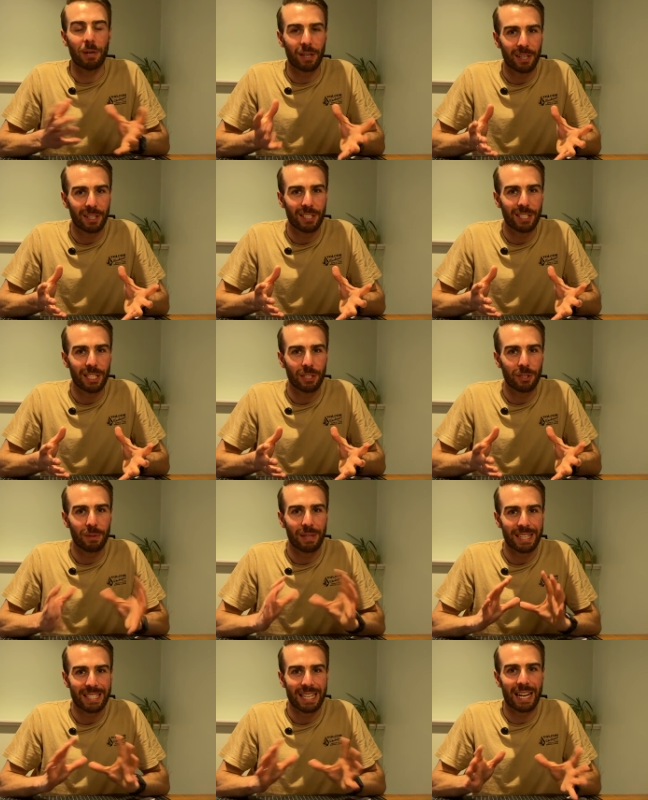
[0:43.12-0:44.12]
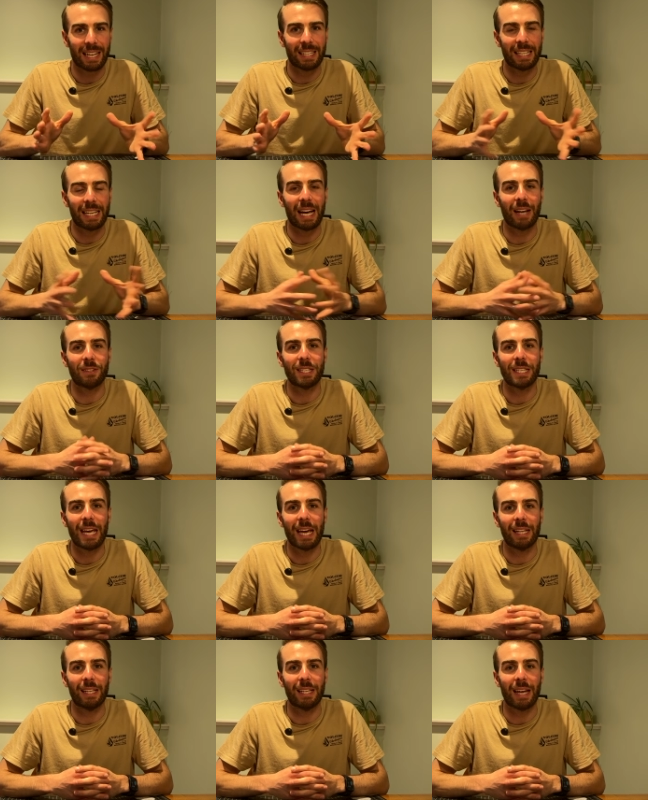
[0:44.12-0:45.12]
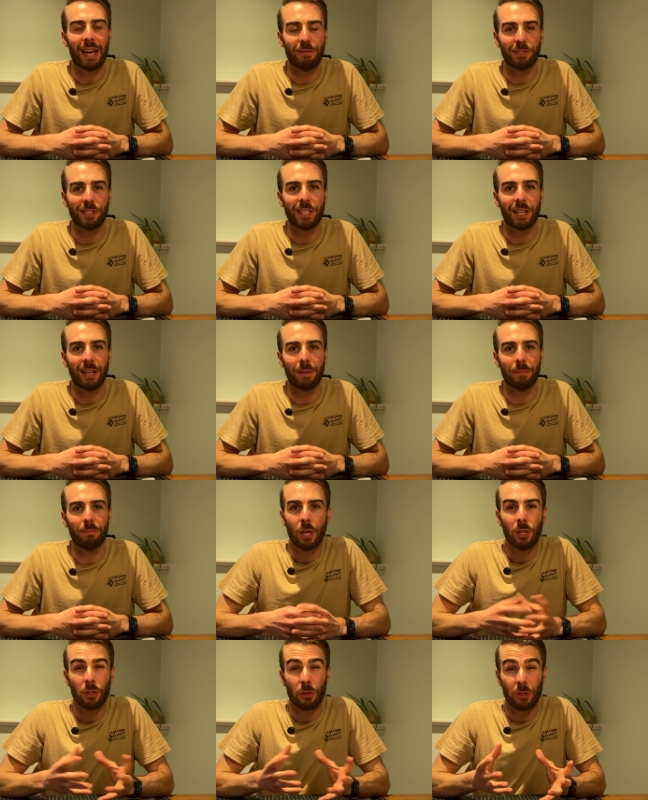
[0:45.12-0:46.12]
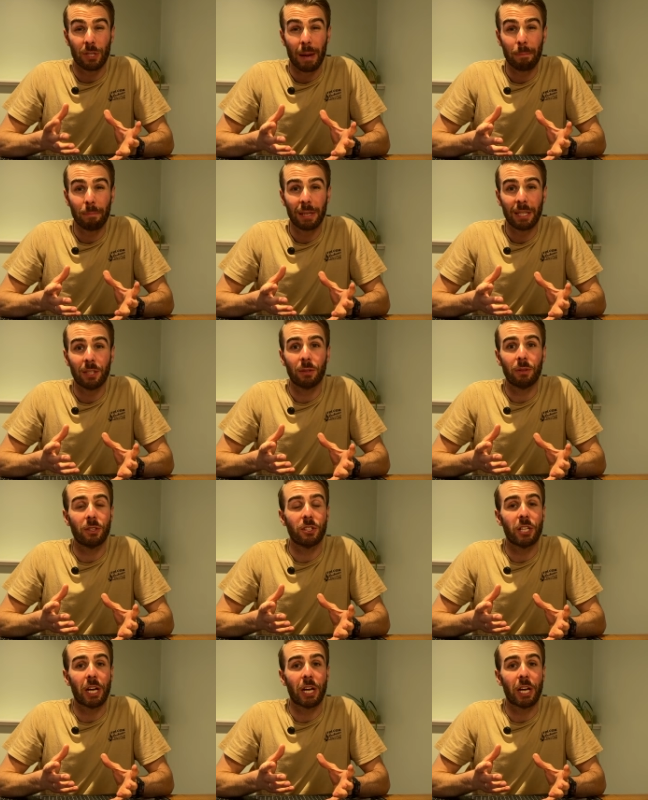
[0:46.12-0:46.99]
but I'm going to teach you exactly how to nail it every time. So stamping you can